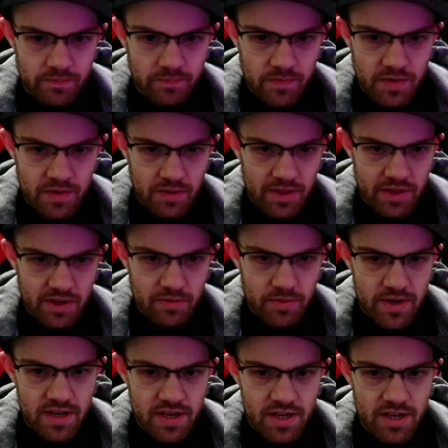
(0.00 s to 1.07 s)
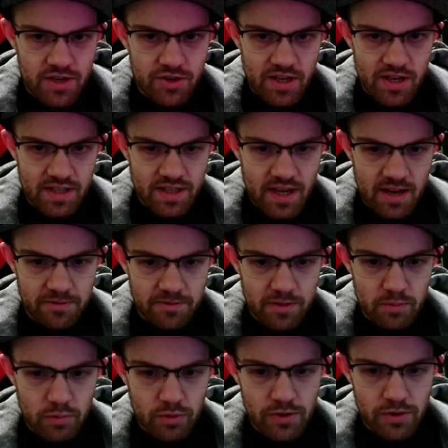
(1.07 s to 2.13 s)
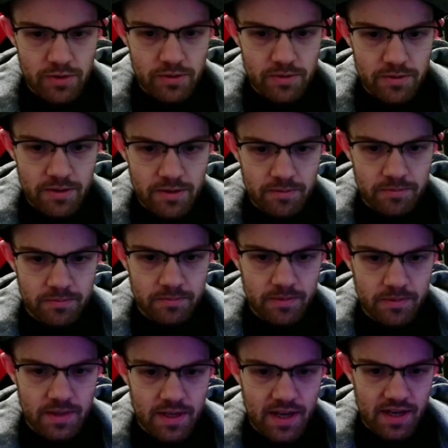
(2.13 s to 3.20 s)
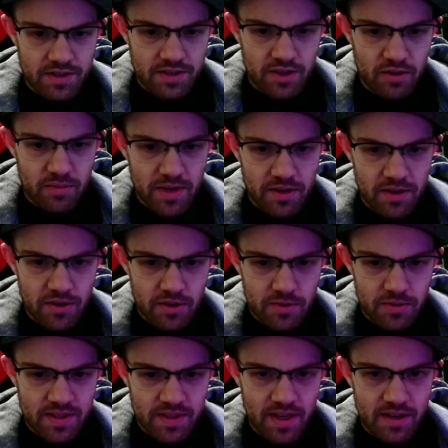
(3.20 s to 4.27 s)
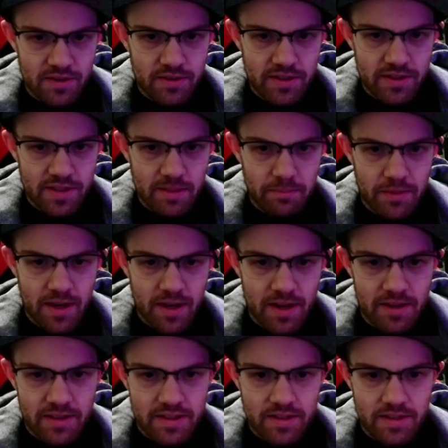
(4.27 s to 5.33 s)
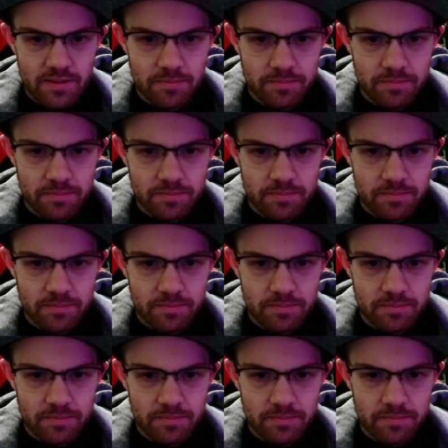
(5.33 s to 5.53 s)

So I think we just have to Brood. Next turn we can go Sentinel something else.